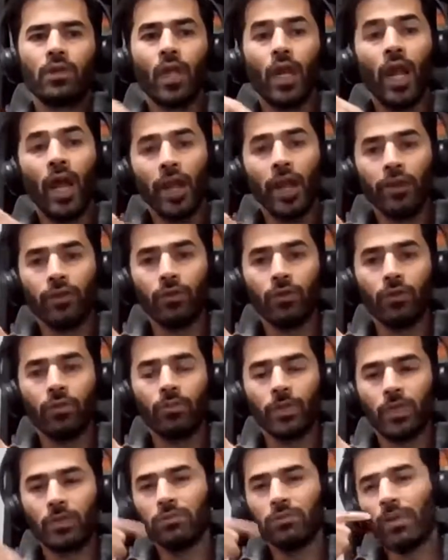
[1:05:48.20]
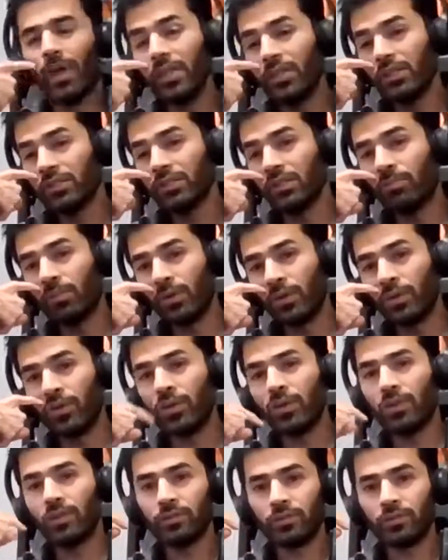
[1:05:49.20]
than I do because mine is a
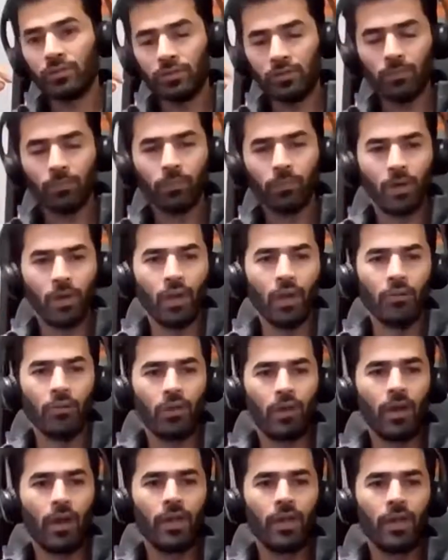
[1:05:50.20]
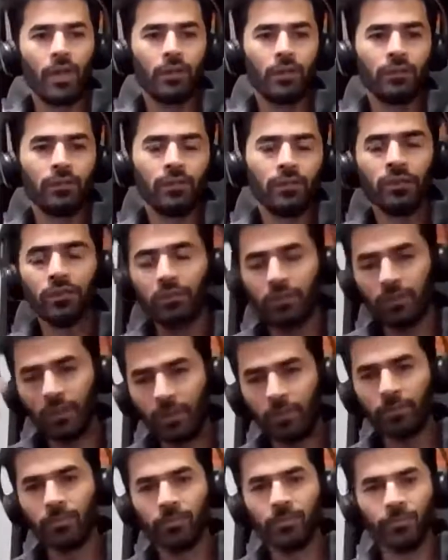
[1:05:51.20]
book lover audience, and
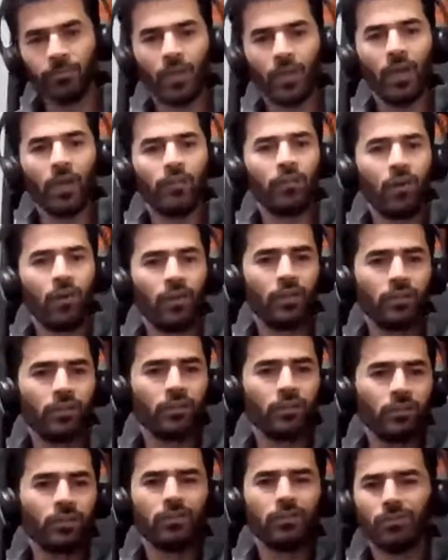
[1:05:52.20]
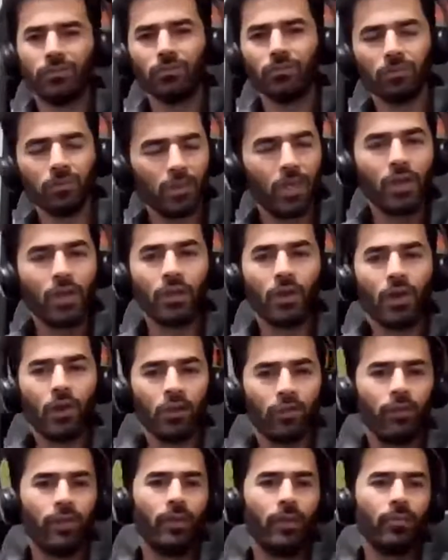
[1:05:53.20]
some have audiences, not all
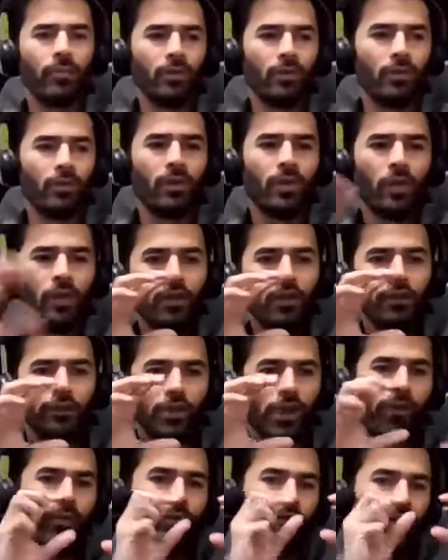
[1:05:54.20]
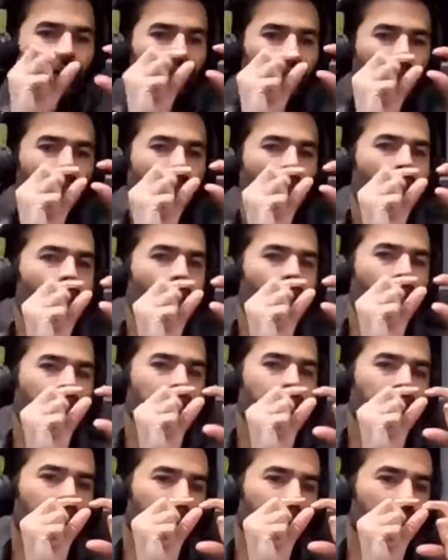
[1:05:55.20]
of them do. So I have a very
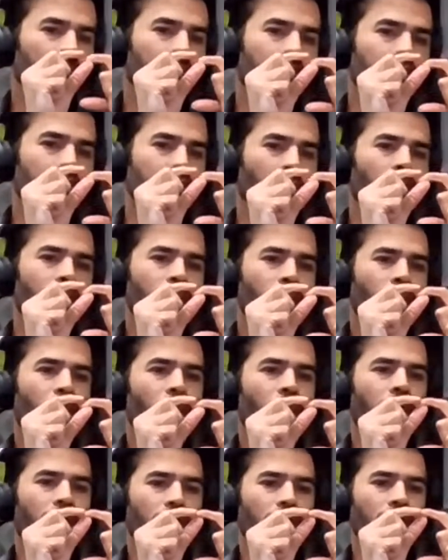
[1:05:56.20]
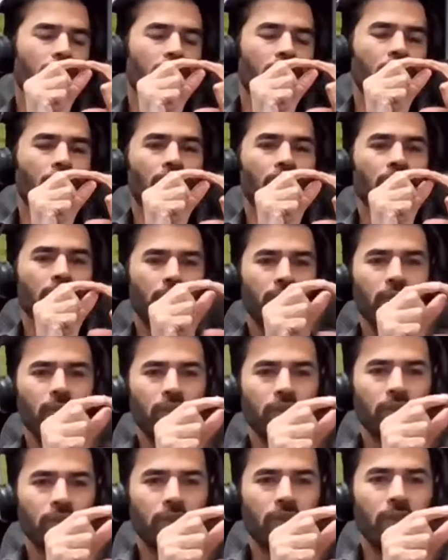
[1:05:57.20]
small niche of my audience that is
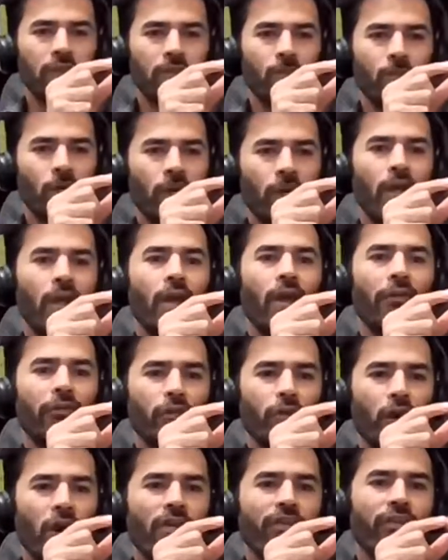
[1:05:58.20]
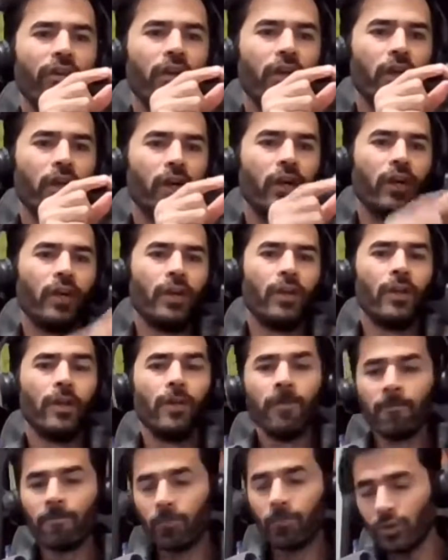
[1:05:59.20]
interested in what I have to offer here,
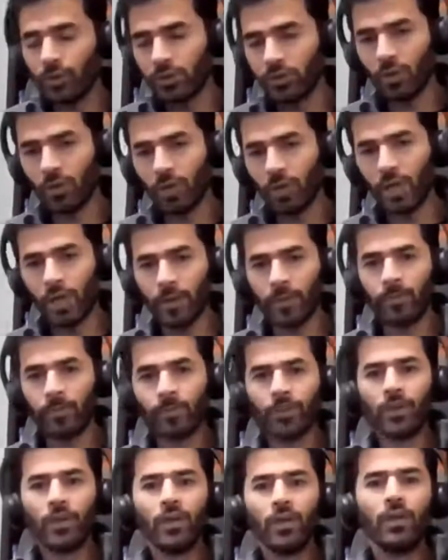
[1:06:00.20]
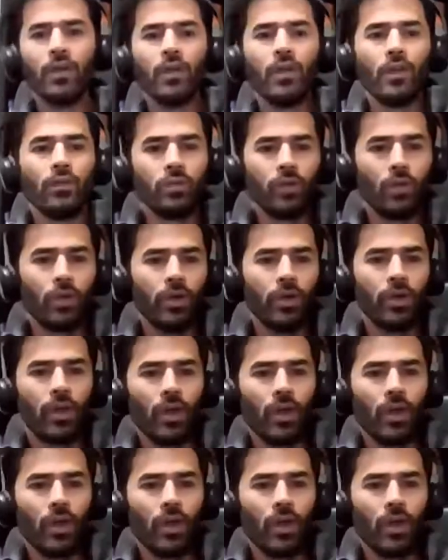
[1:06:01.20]
which is okay. In your